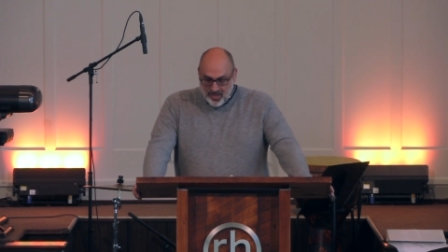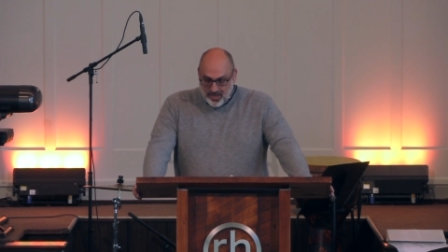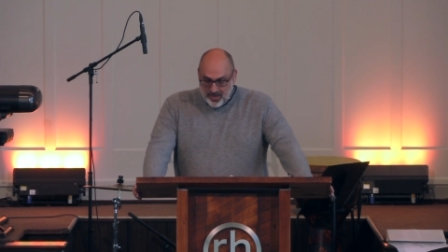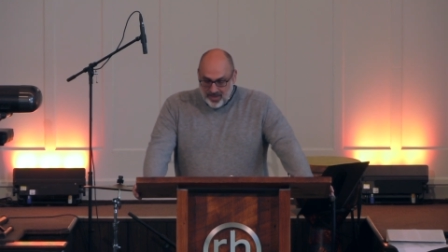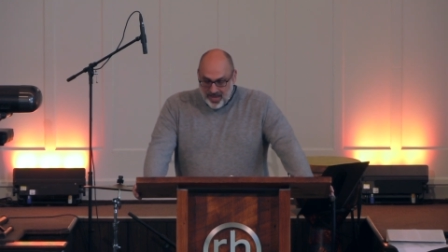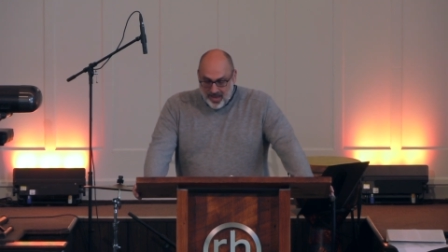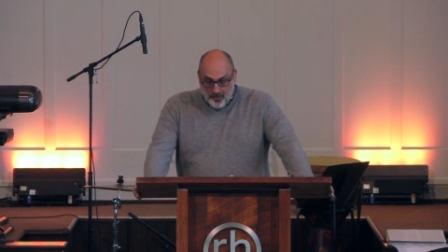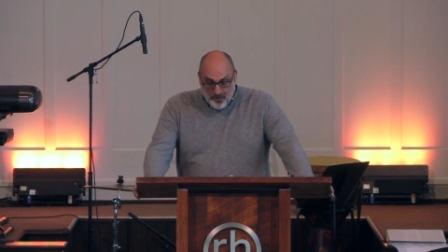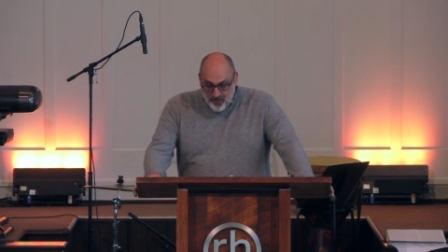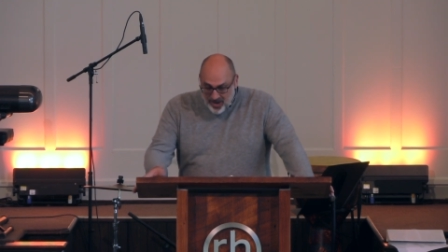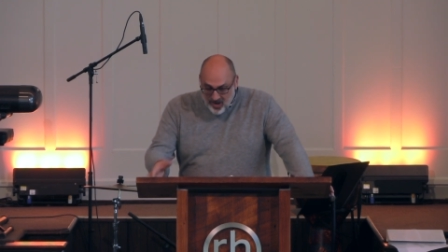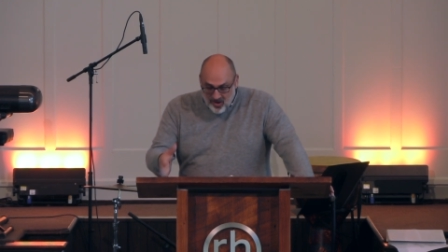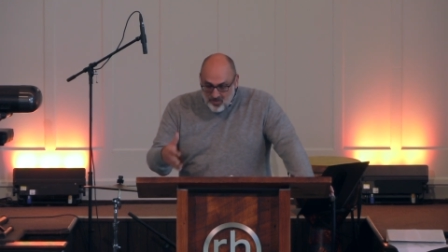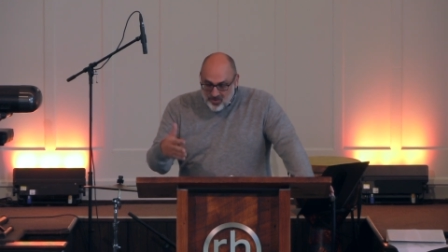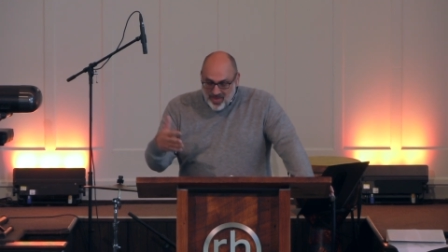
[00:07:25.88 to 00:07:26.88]
A
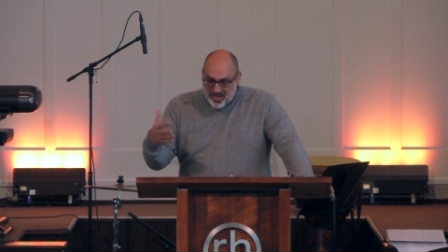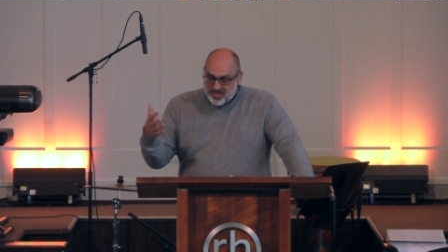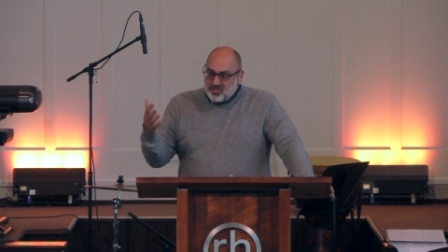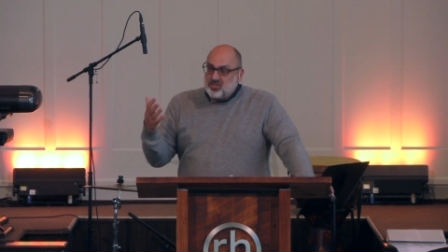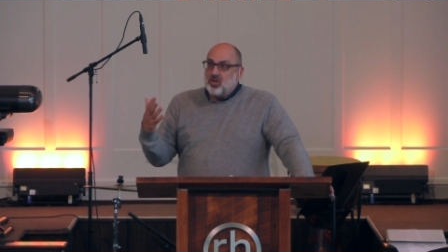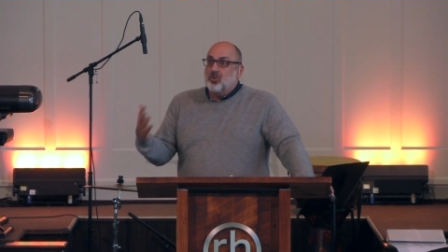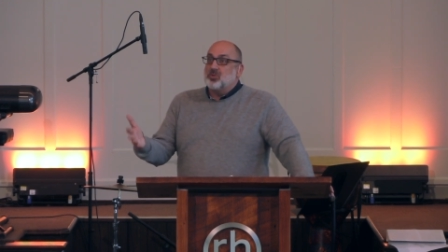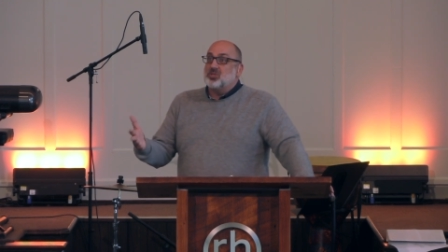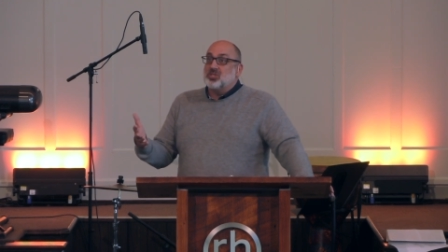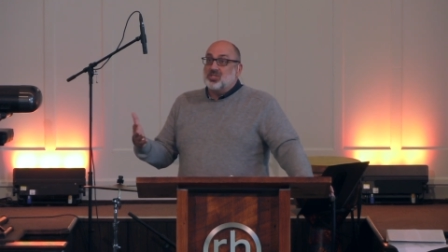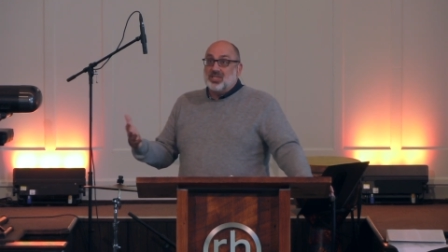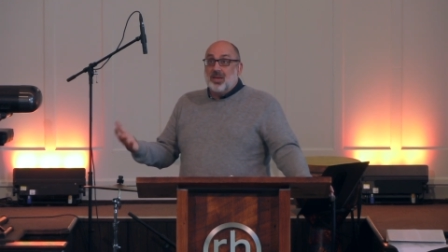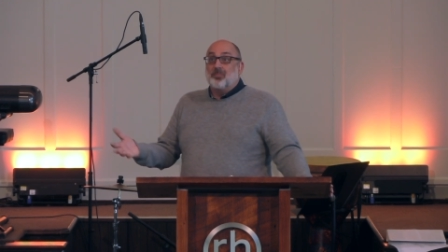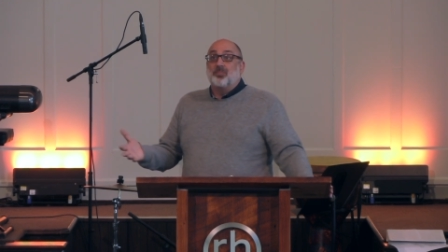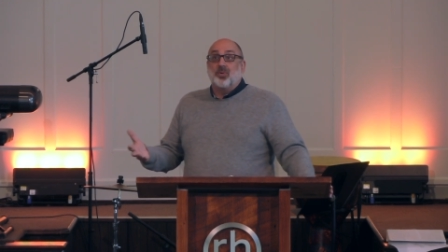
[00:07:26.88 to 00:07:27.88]
parable that is so
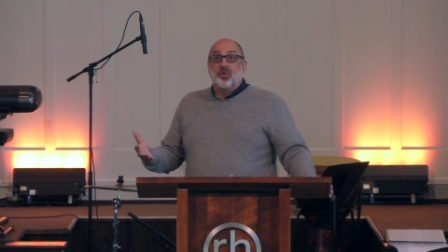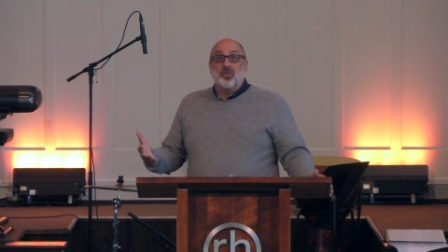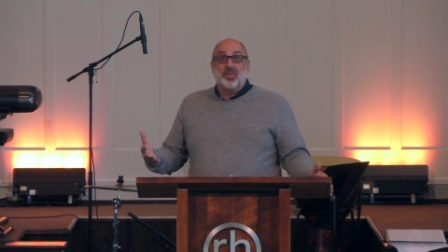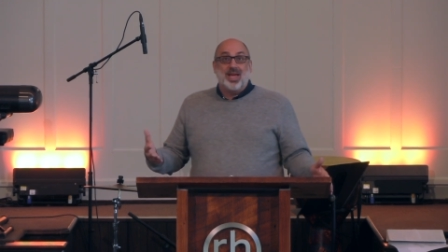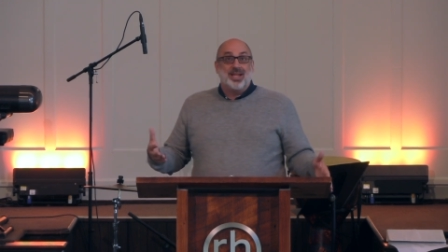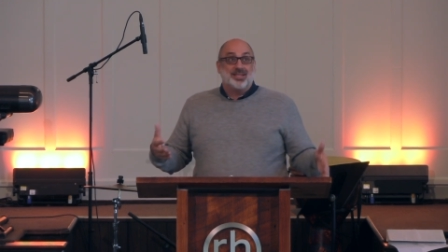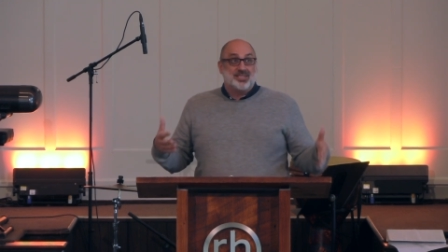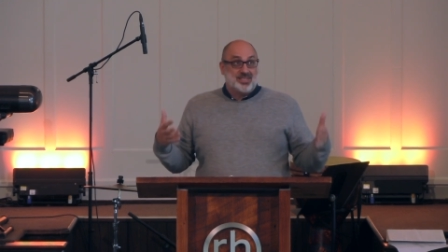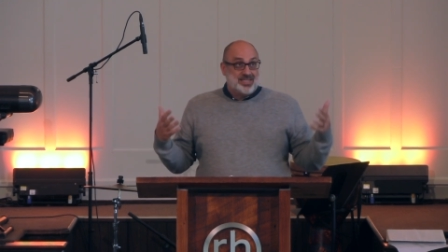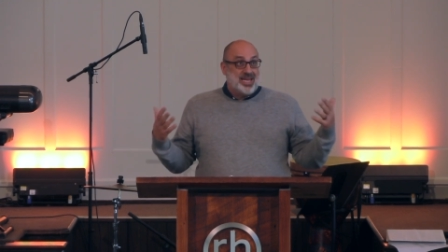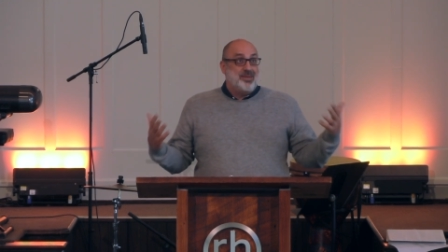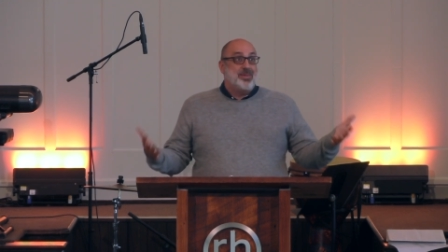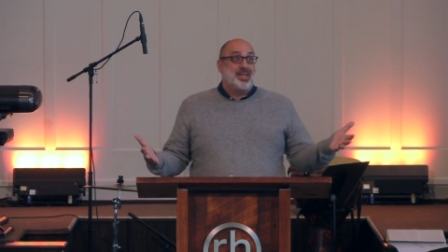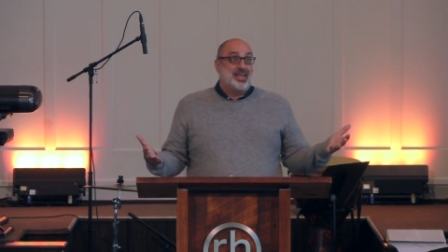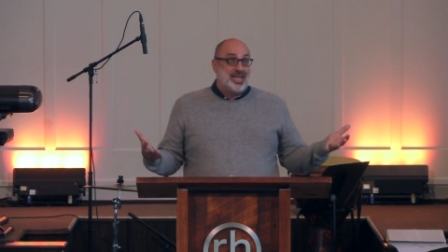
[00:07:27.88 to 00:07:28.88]
simple that
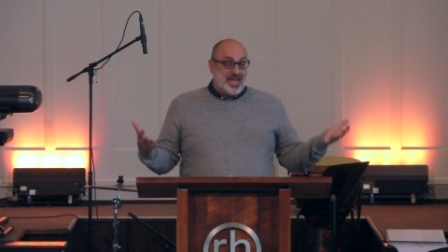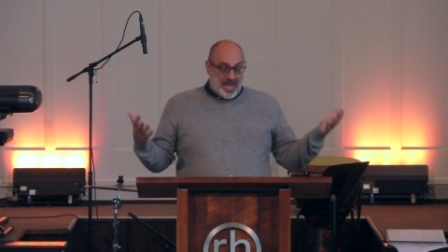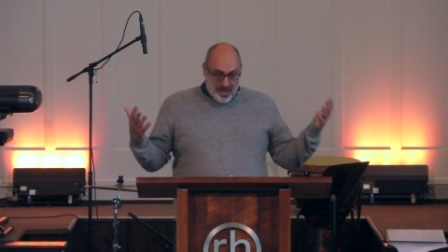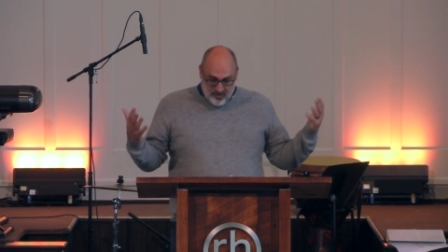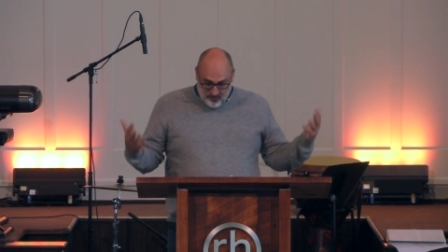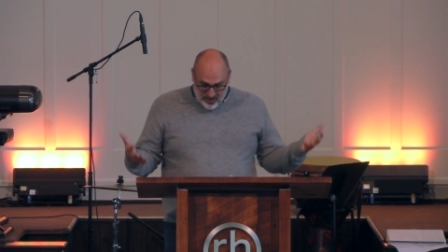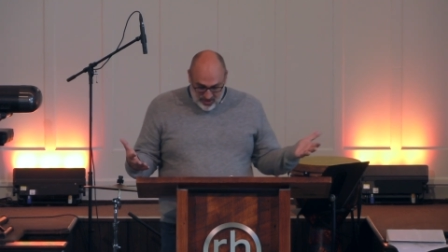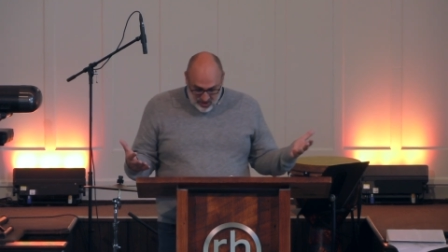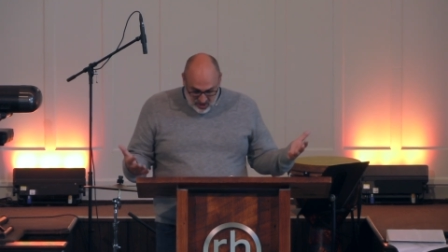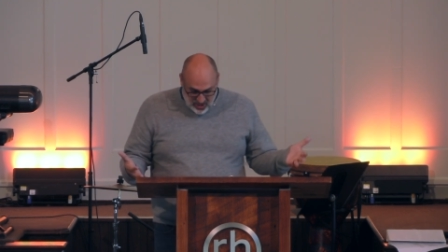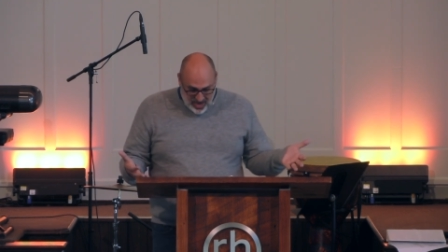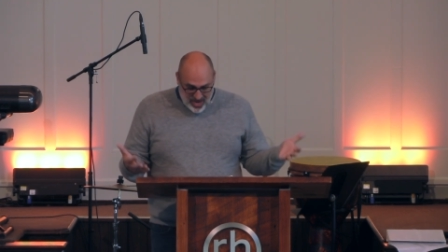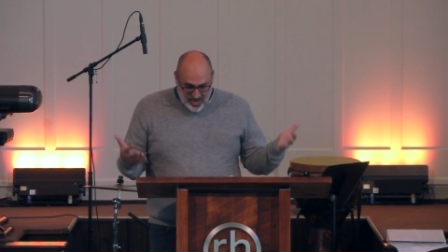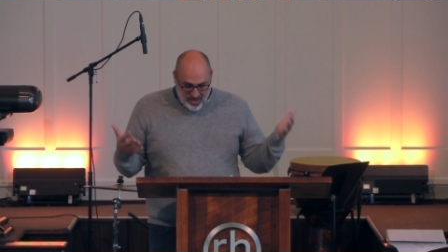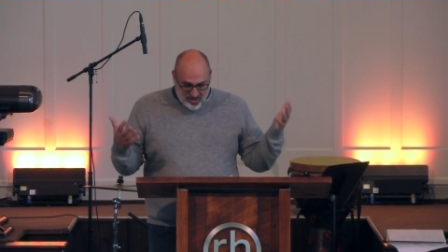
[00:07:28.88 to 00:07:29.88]
seemingly every
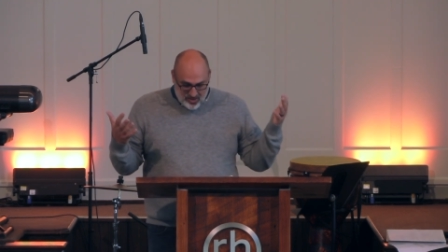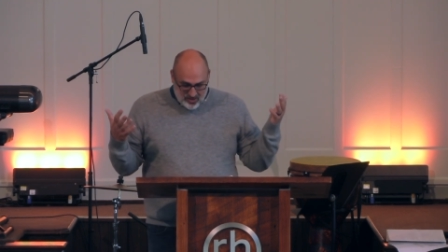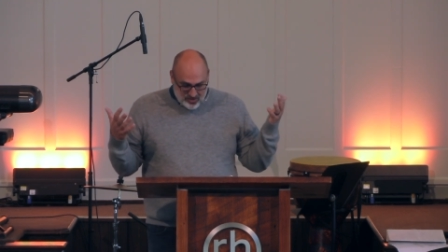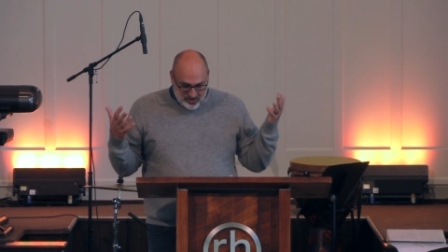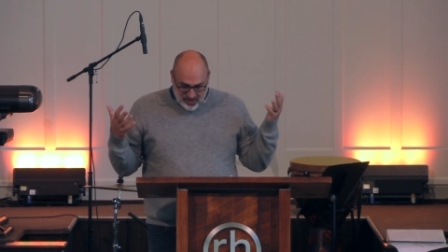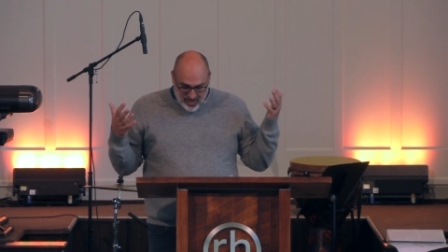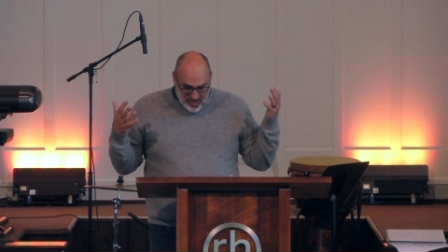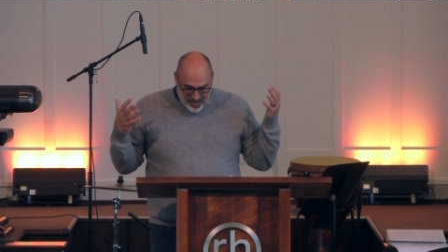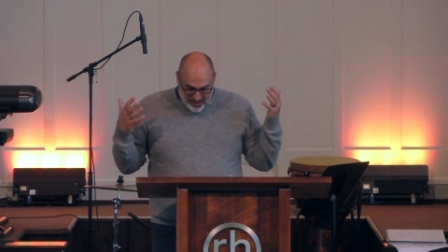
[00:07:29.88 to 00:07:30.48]
child